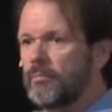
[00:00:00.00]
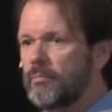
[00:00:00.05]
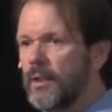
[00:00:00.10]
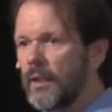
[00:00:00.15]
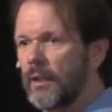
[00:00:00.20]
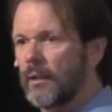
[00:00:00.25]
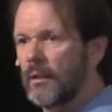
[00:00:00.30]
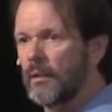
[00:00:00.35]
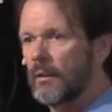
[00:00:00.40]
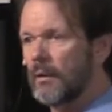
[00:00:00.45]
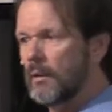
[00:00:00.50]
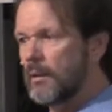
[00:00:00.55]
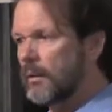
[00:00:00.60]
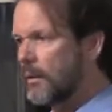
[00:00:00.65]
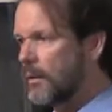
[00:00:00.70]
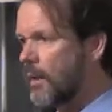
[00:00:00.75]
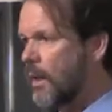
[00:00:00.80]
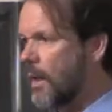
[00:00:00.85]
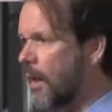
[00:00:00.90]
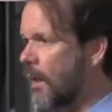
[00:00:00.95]
me?
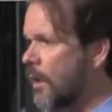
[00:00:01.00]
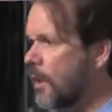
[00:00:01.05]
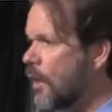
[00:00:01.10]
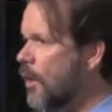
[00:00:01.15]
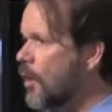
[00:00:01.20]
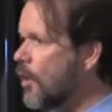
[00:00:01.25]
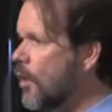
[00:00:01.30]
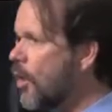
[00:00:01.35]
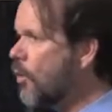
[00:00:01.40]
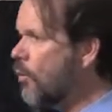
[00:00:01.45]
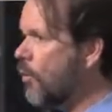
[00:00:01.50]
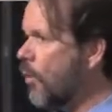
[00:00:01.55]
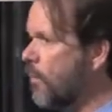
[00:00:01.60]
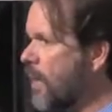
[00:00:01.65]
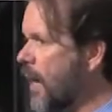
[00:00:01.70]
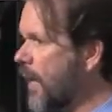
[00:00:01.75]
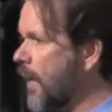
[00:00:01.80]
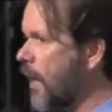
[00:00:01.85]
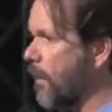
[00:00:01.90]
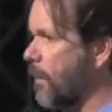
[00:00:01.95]
Huh? Who will
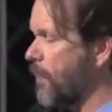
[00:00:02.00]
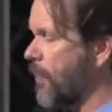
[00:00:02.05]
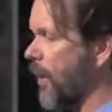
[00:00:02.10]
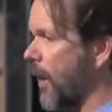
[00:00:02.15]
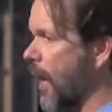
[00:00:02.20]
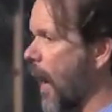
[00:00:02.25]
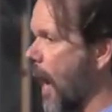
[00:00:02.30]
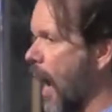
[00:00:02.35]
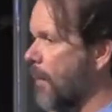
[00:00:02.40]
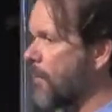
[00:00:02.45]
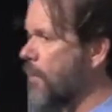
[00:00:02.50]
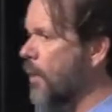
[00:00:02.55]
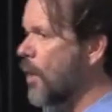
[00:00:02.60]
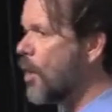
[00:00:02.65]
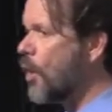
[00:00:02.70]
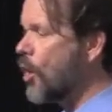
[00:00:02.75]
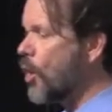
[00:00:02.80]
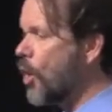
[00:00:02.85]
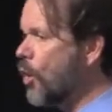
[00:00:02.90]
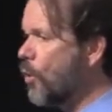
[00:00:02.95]
make up the gap?
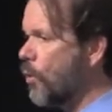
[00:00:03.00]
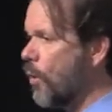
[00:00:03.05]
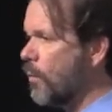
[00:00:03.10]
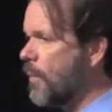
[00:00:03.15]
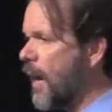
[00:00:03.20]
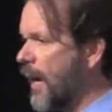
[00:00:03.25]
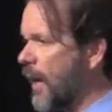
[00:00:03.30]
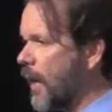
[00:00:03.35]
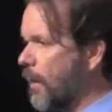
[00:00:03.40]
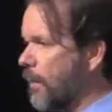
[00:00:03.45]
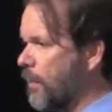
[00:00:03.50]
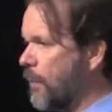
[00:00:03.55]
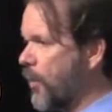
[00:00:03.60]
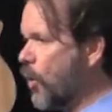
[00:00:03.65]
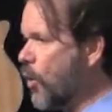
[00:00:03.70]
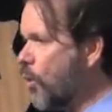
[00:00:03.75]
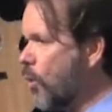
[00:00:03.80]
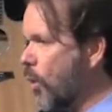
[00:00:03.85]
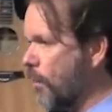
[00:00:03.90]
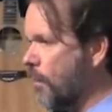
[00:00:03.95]
Who will make up,
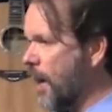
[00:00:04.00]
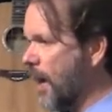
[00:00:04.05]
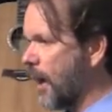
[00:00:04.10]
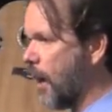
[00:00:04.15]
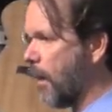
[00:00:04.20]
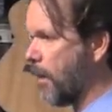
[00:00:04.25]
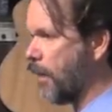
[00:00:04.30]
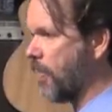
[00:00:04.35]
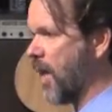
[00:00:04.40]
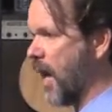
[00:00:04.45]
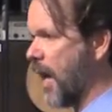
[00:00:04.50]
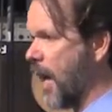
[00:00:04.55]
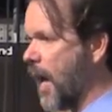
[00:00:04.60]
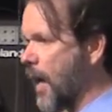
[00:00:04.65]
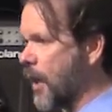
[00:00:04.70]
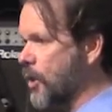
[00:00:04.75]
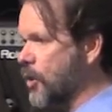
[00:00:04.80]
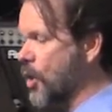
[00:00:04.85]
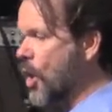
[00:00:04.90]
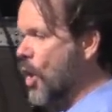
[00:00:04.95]
who will make up the
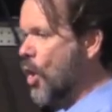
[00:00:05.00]
hedge?